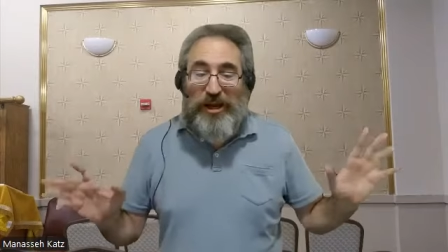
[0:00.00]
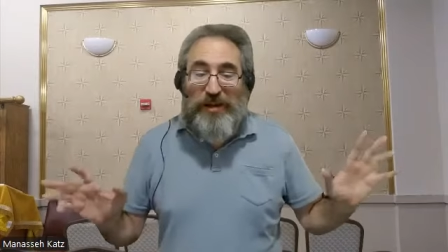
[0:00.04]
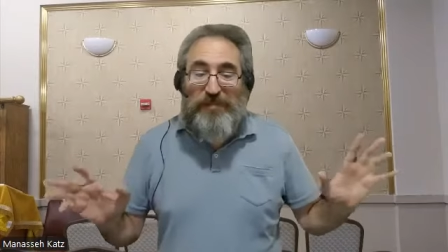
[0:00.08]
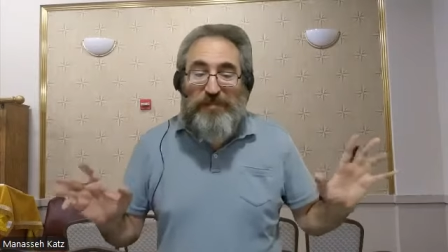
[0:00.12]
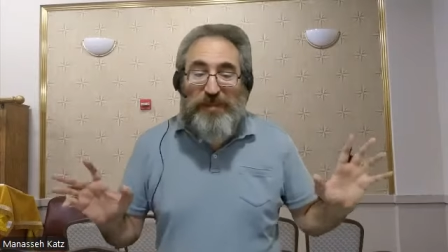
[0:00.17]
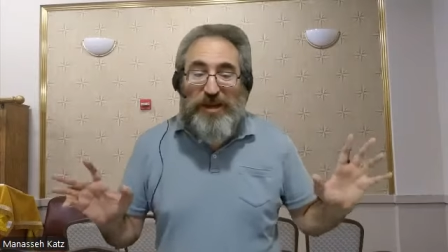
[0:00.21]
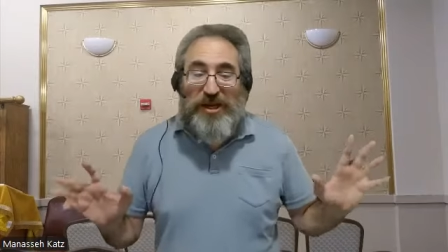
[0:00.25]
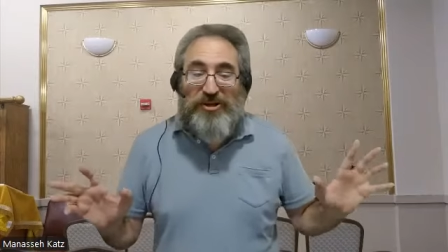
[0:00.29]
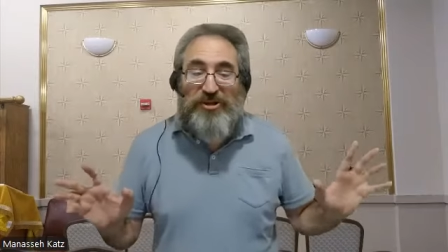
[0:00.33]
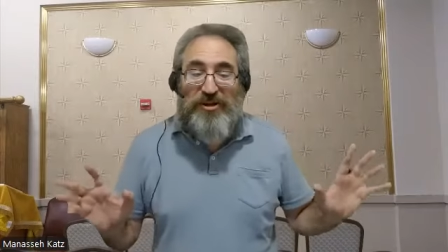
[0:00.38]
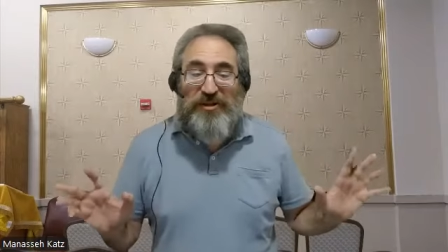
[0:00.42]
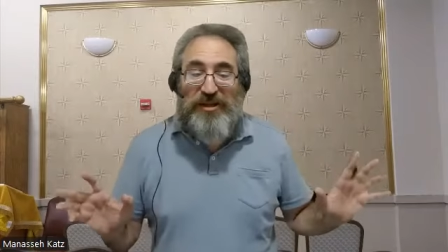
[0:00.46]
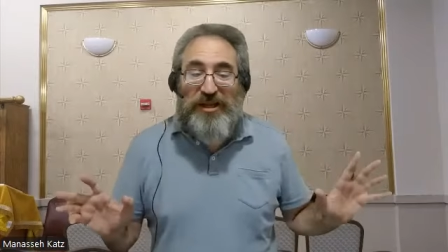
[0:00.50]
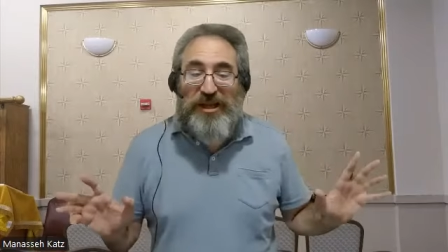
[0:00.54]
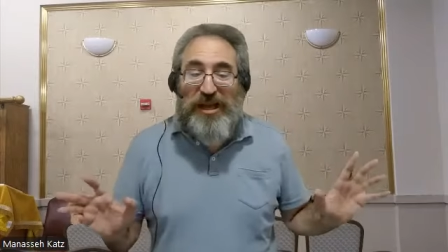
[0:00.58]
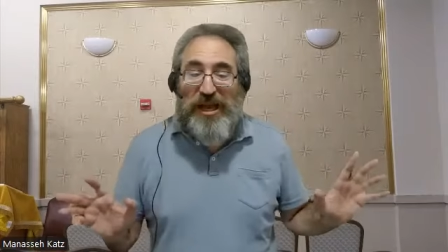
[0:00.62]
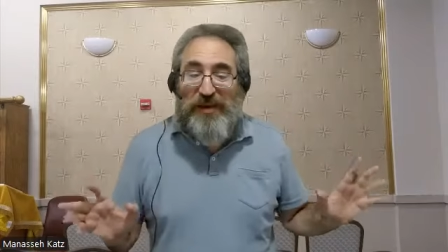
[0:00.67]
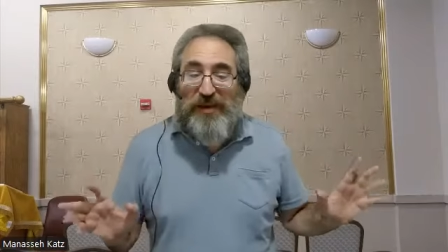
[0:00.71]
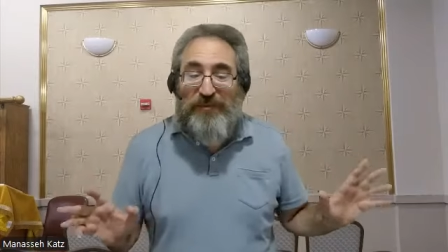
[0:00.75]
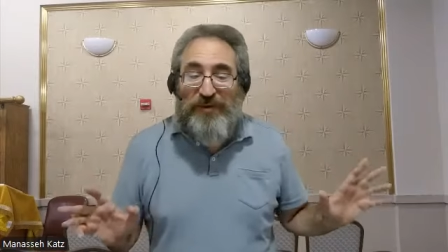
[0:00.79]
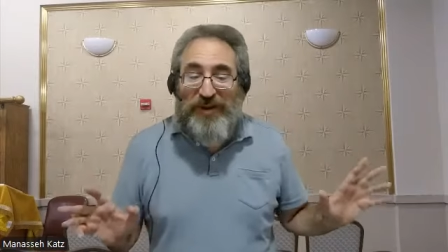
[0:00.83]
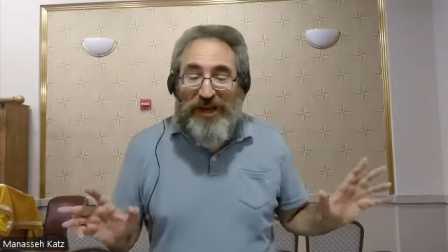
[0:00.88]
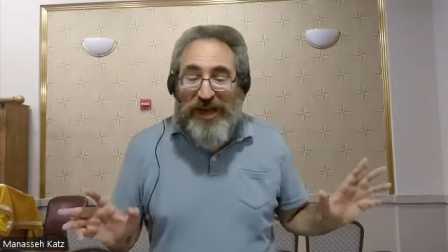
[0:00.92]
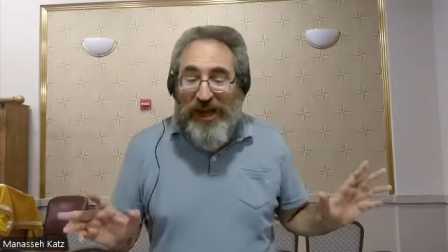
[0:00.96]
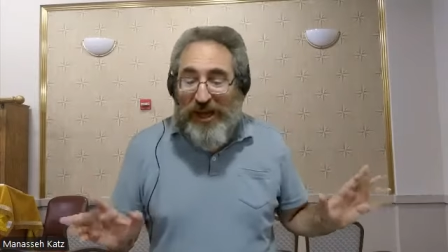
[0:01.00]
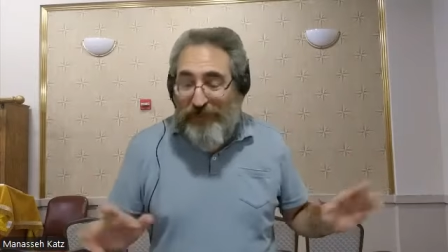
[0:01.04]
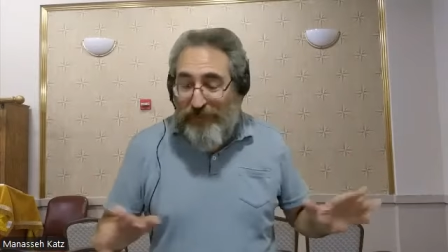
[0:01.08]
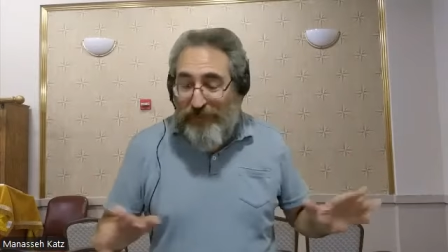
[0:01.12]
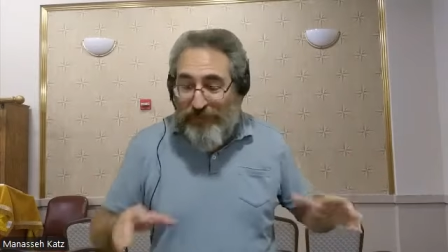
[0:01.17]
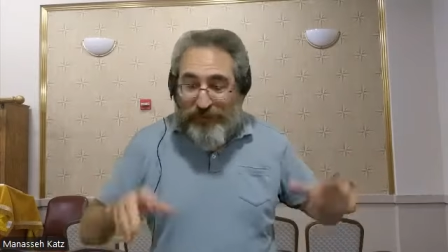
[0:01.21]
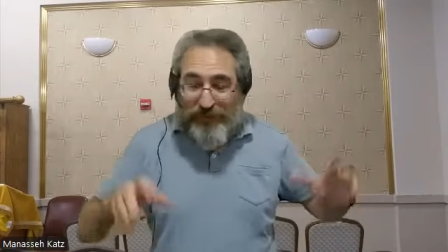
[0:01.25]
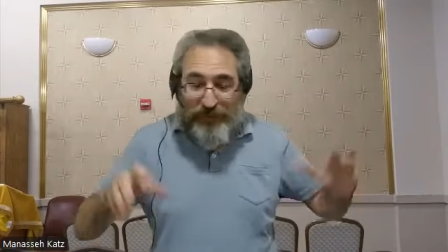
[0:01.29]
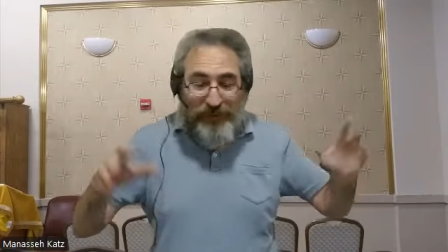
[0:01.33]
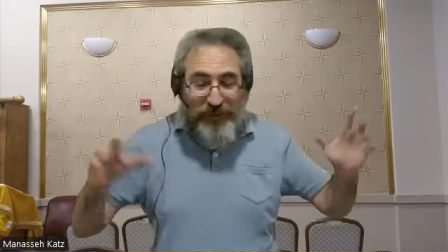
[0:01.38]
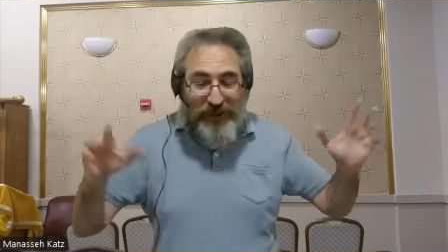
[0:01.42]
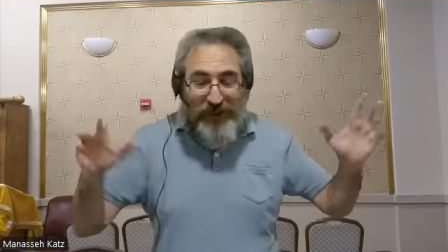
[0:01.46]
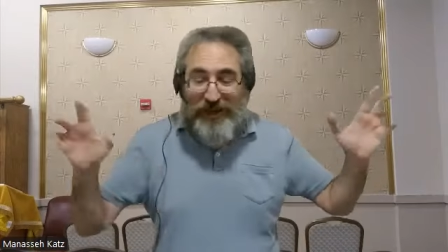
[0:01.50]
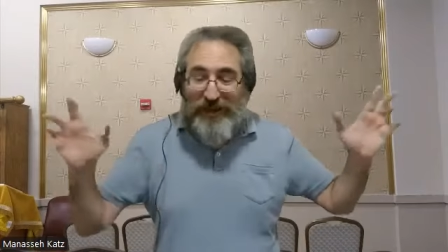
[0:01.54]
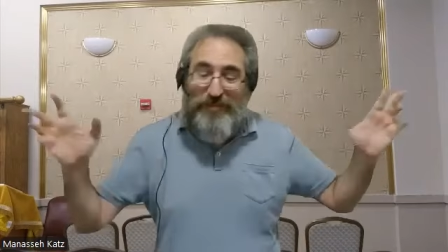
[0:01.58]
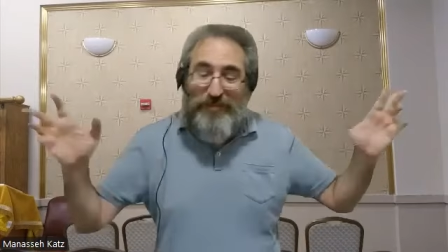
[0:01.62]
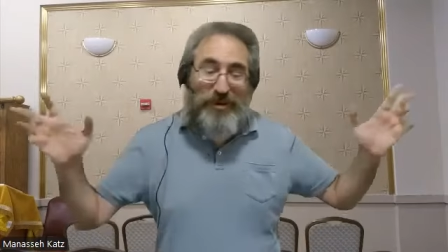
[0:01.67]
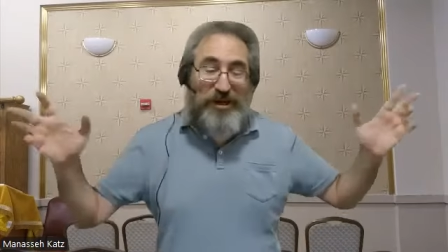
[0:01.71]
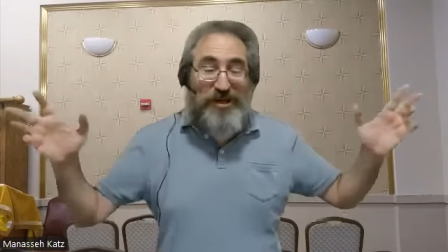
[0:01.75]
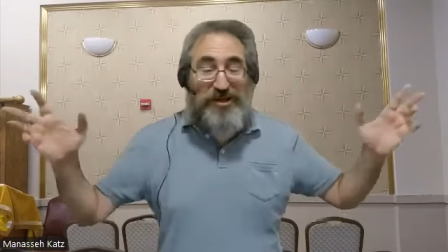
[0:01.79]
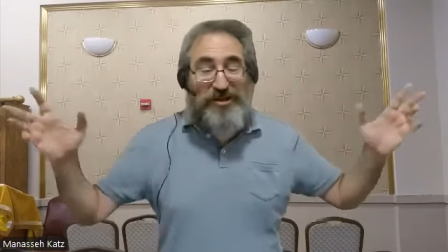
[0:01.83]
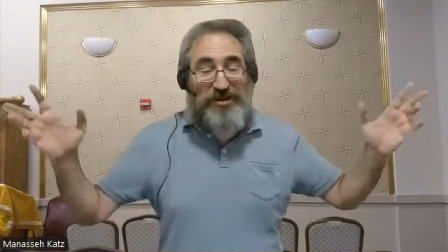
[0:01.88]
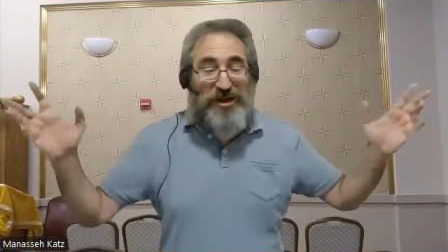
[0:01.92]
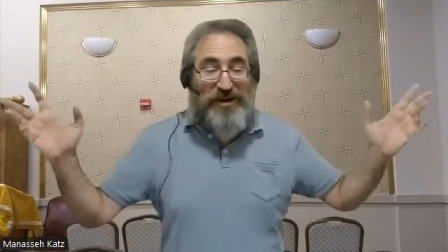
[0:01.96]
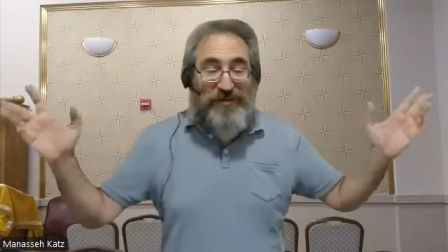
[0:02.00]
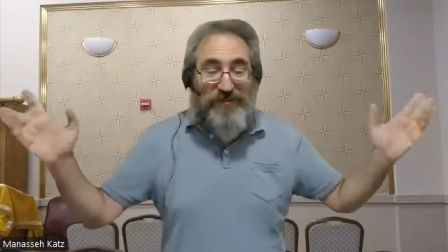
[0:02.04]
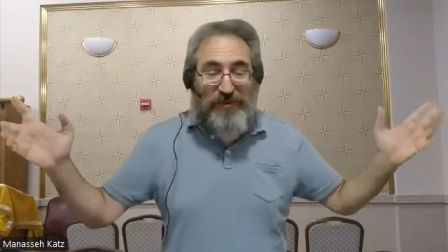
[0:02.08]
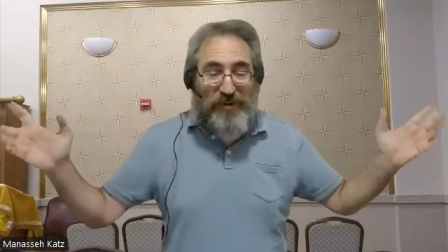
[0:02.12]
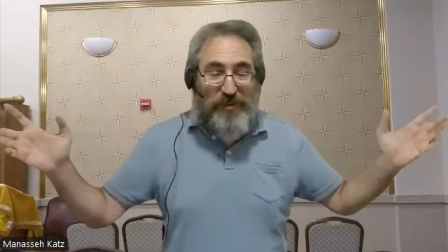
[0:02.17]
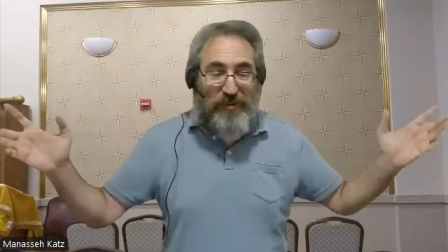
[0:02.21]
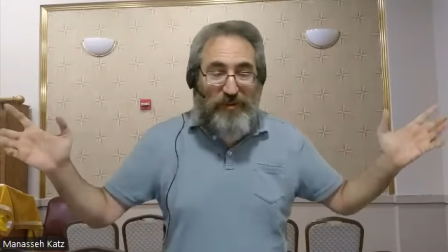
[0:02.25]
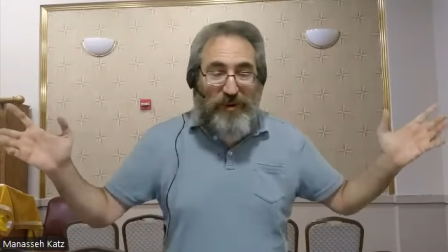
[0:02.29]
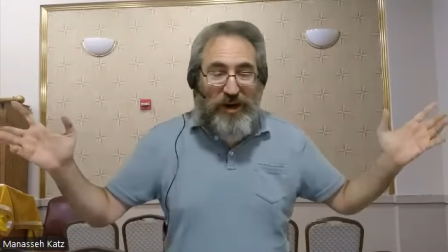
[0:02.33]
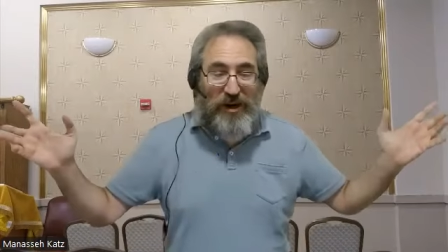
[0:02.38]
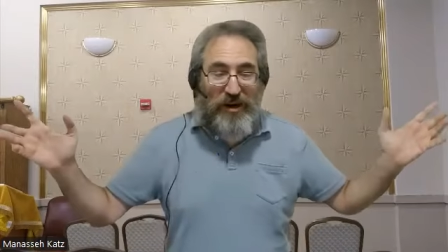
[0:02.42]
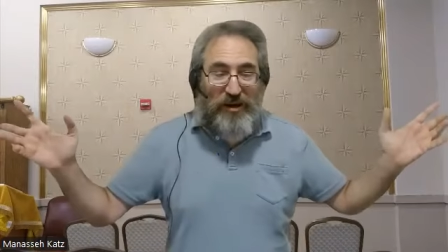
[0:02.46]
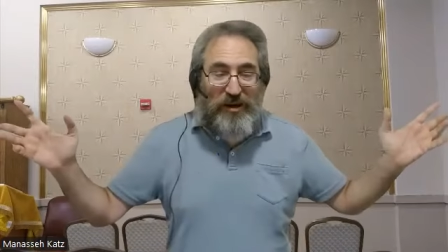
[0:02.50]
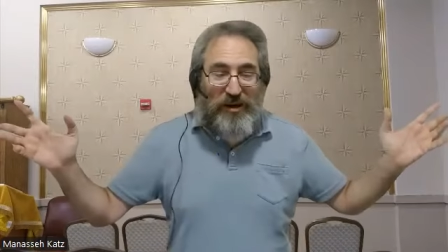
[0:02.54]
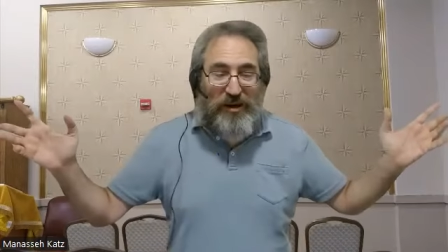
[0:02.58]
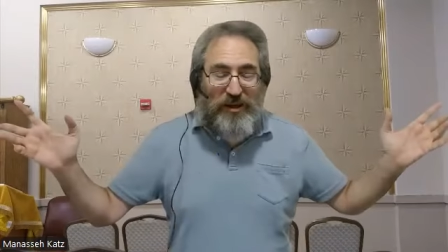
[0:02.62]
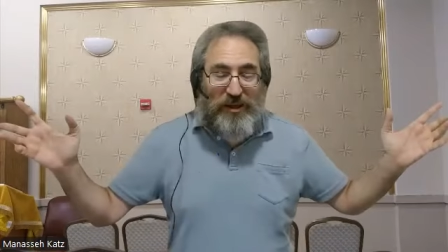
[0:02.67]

image of the MVA pretty much everywhere.